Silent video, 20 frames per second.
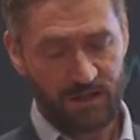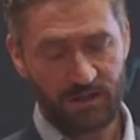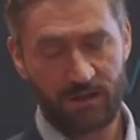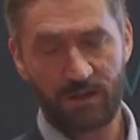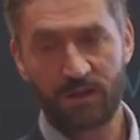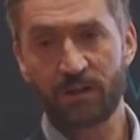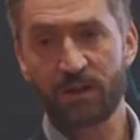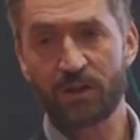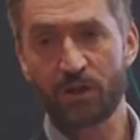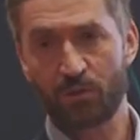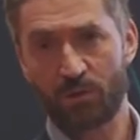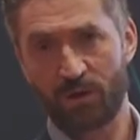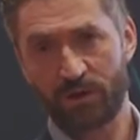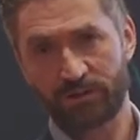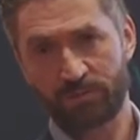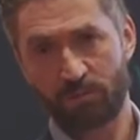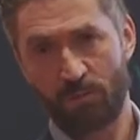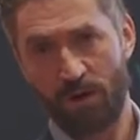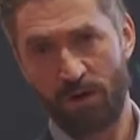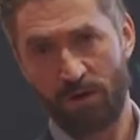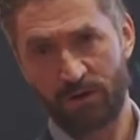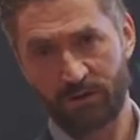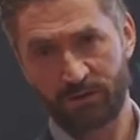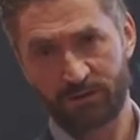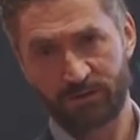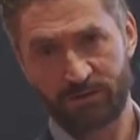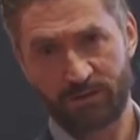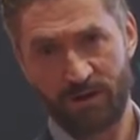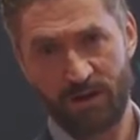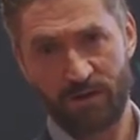in the US market
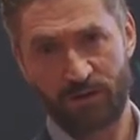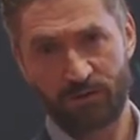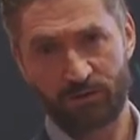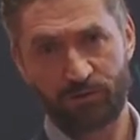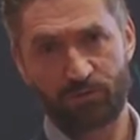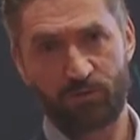today, there's